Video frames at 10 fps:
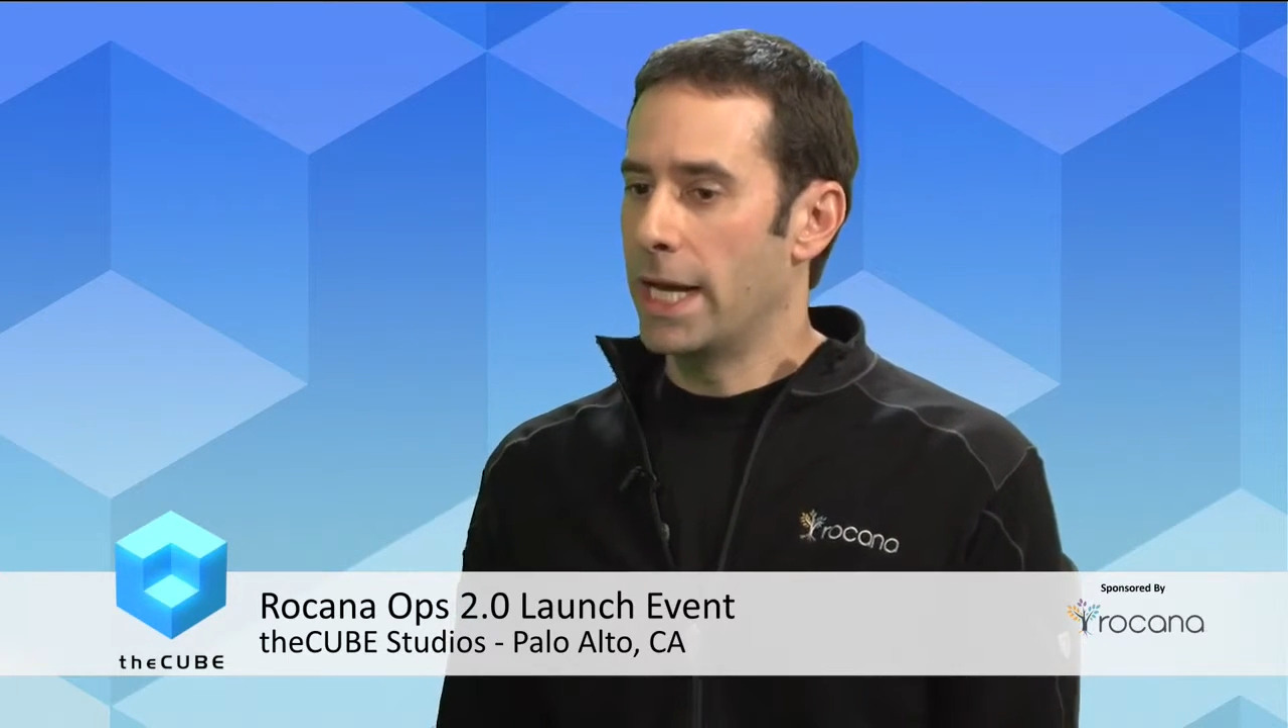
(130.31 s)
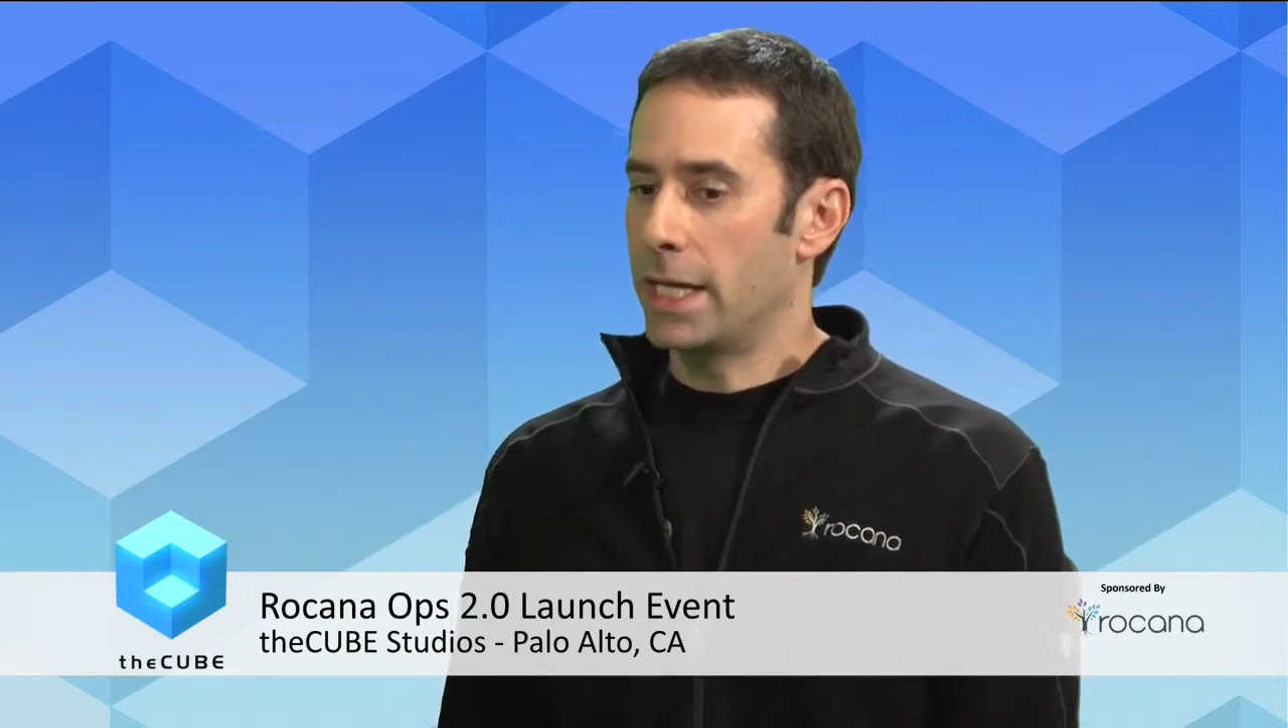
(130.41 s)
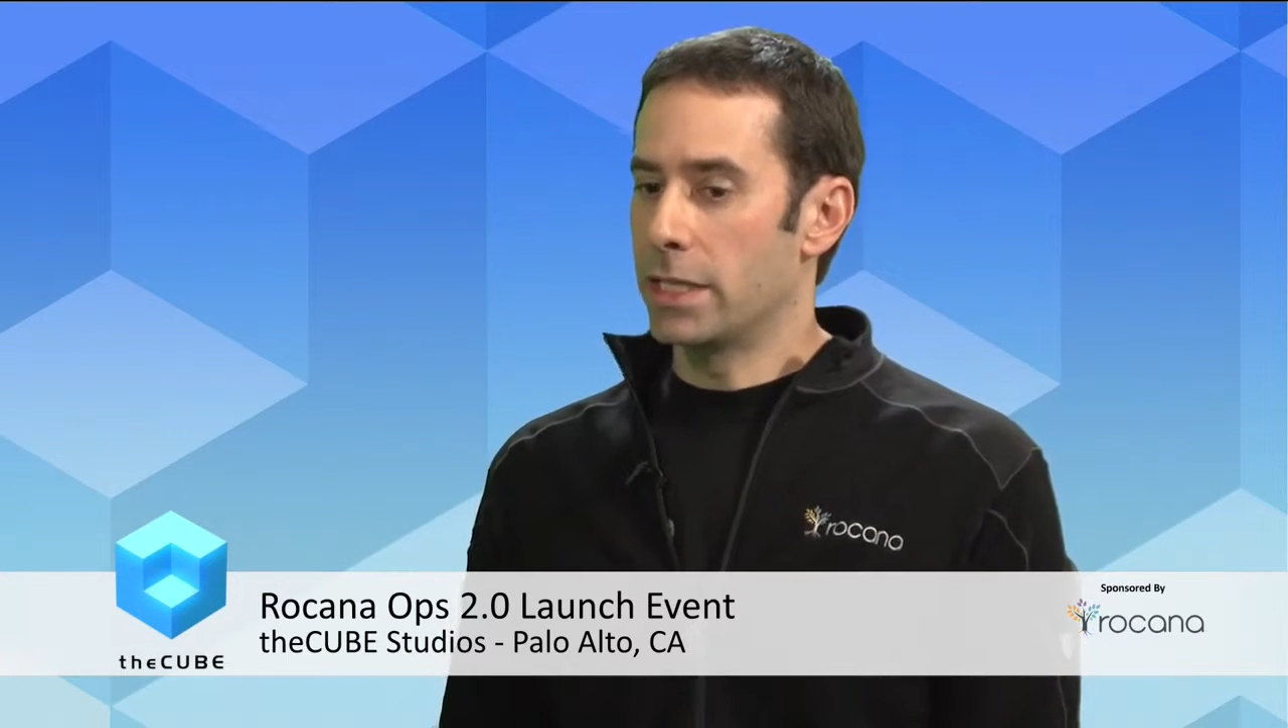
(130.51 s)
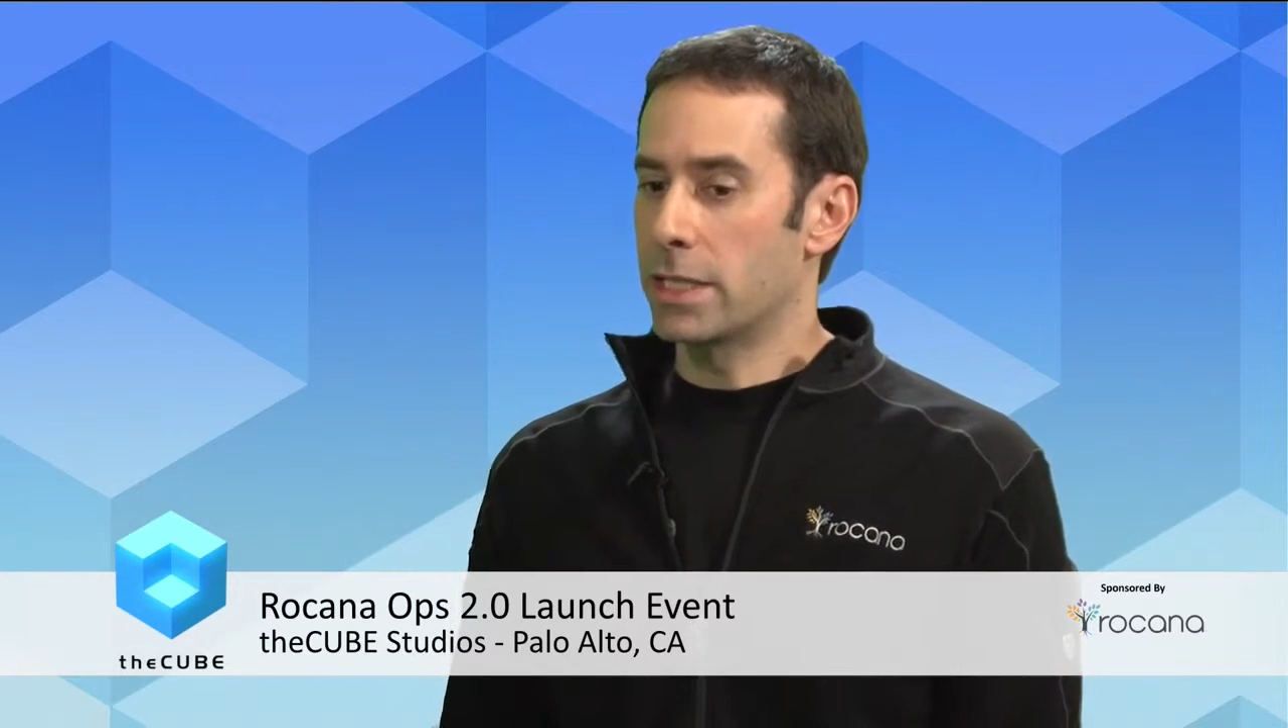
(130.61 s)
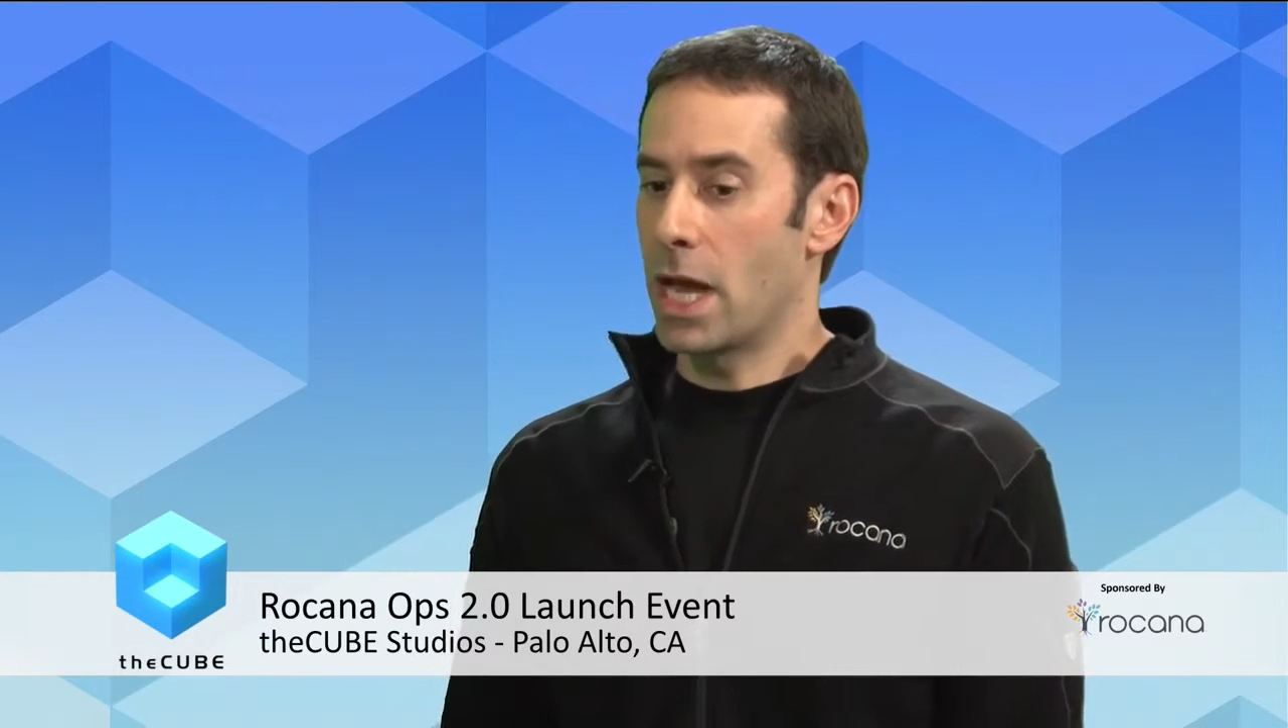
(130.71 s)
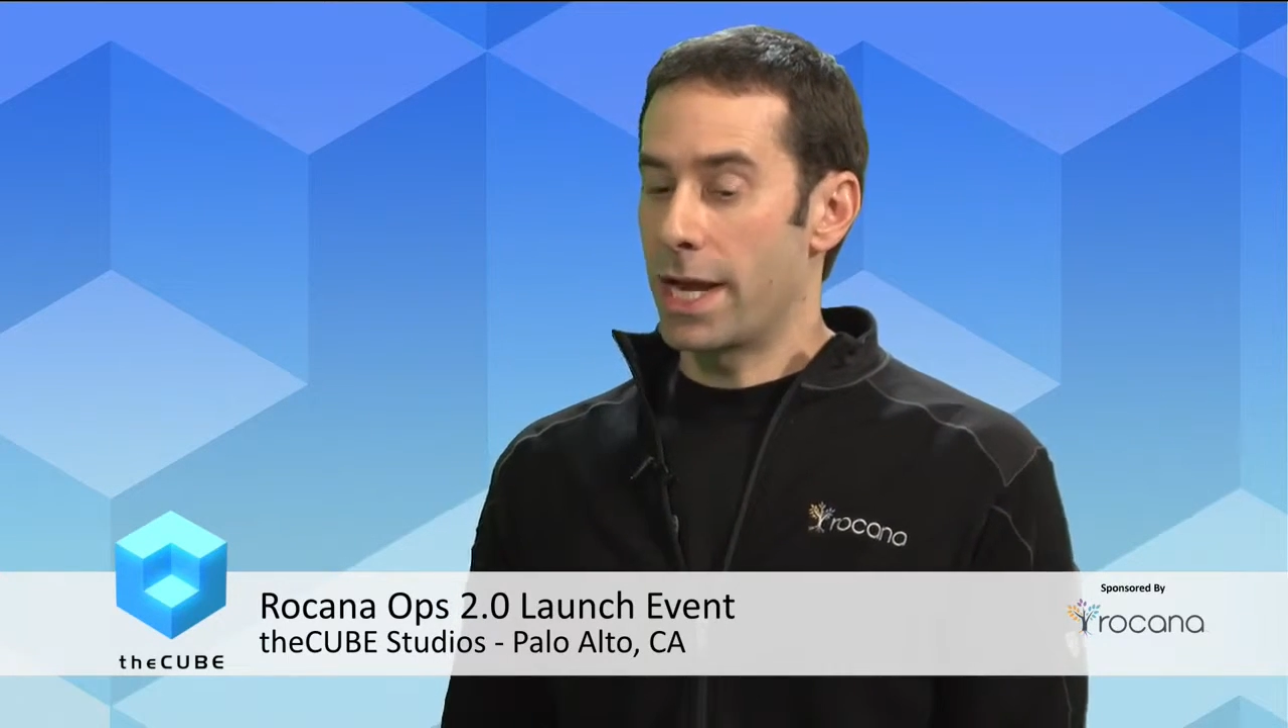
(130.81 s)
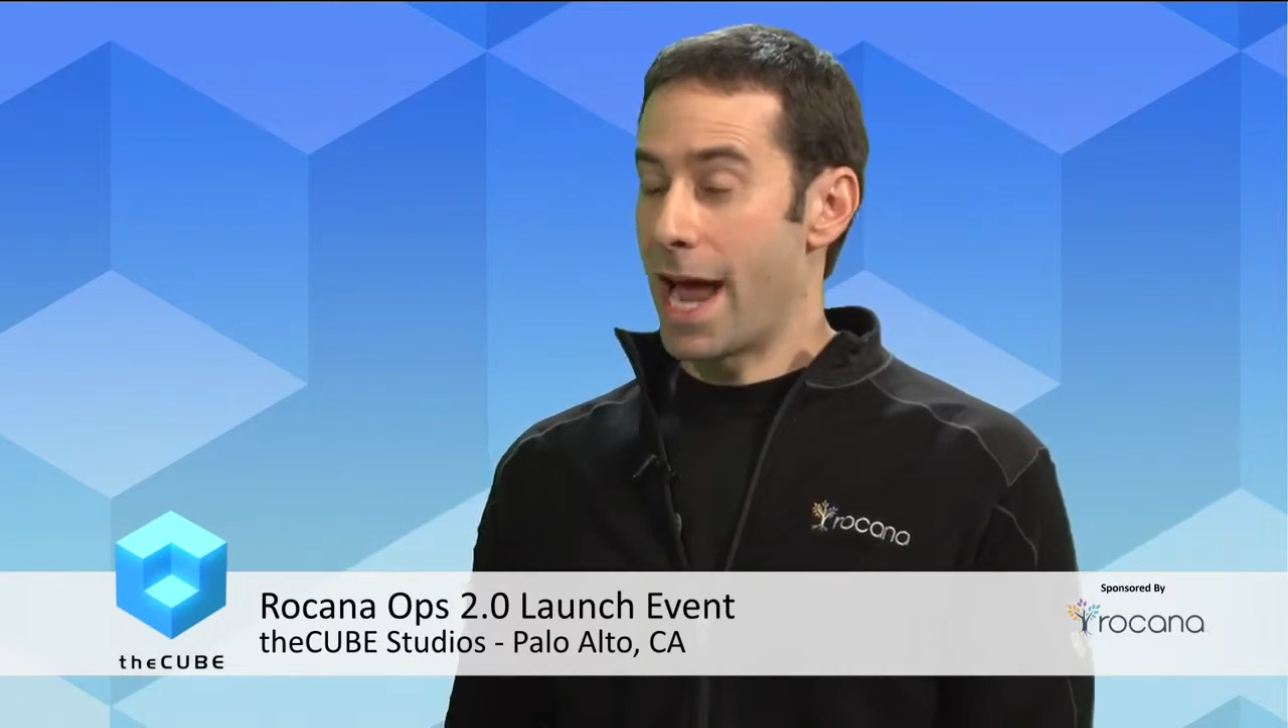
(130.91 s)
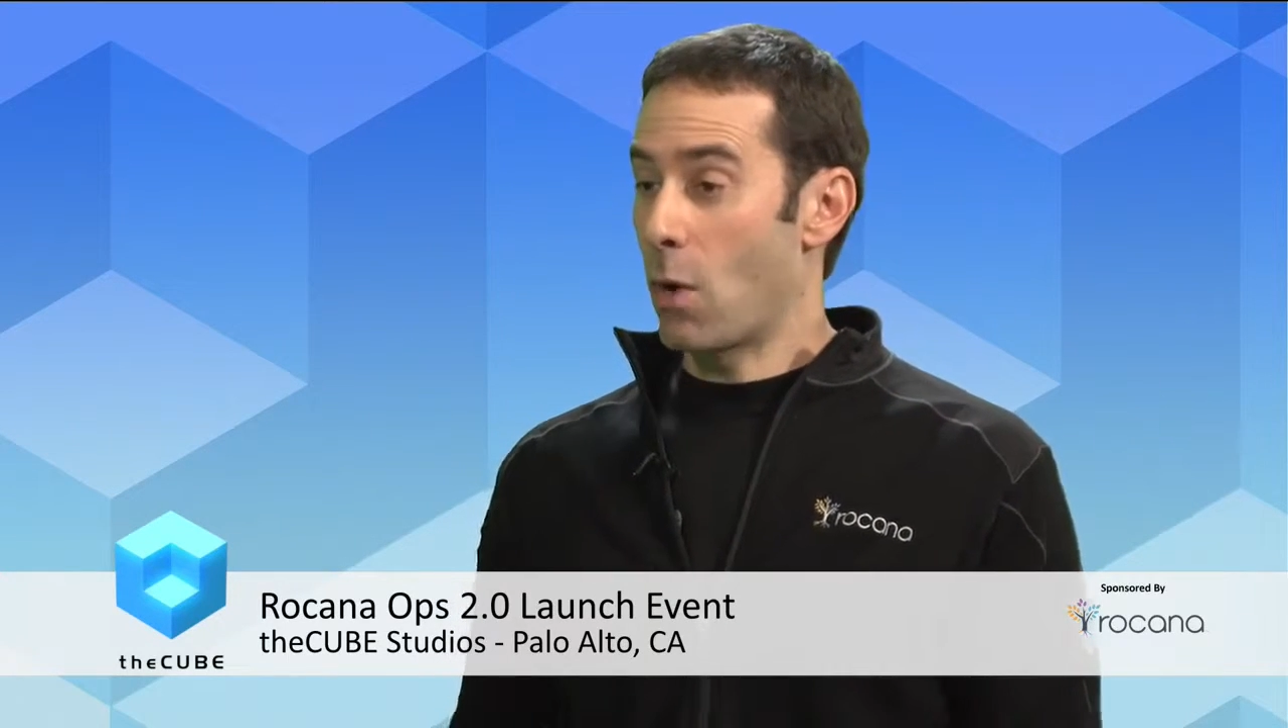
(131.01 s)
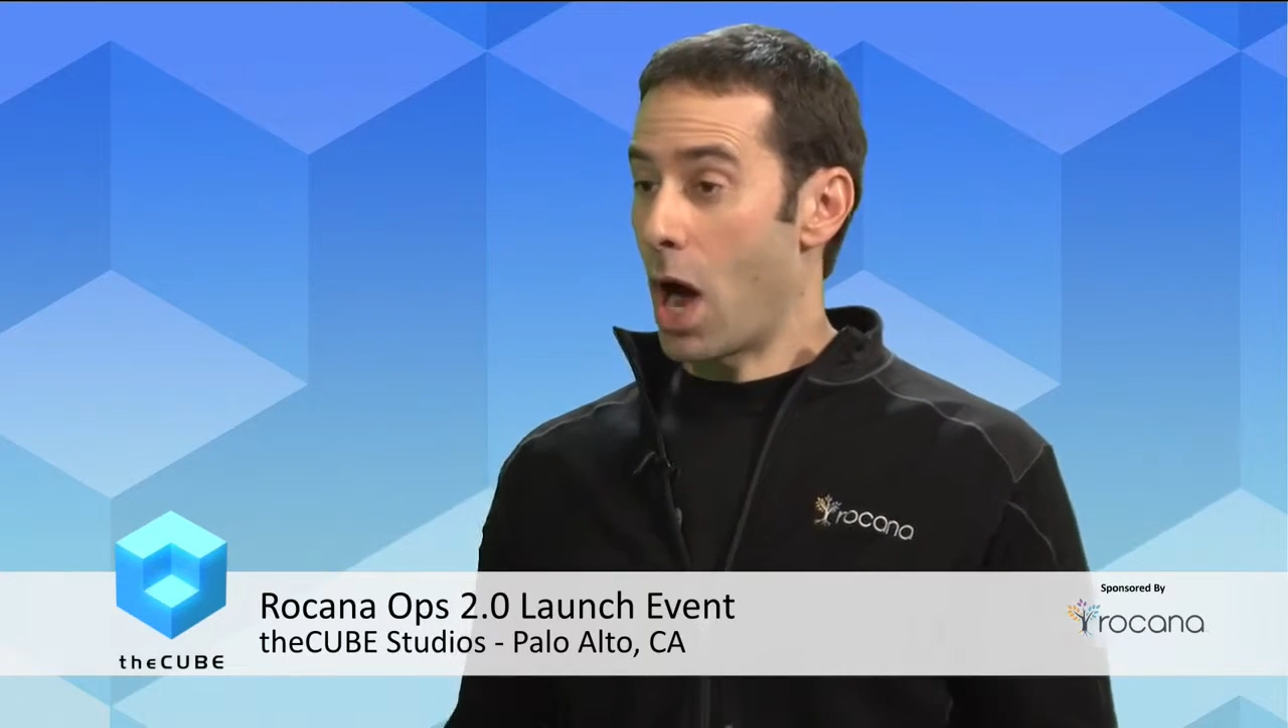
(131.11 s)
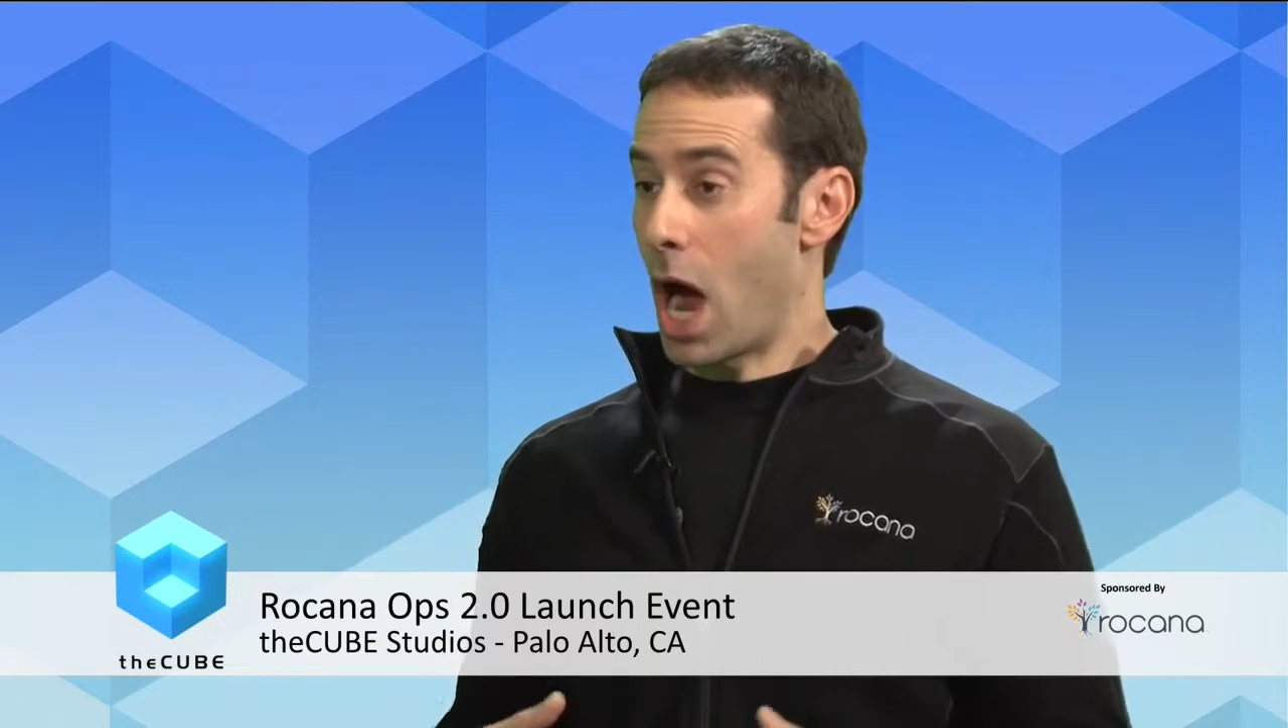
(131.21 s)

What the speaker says: is now